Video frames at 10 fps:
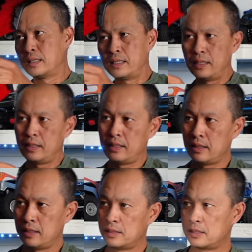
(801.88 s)

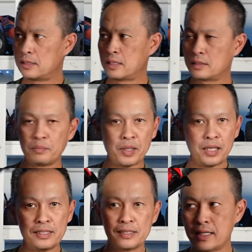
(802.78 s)
is the
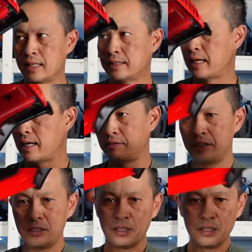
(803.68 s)
body is not that heavy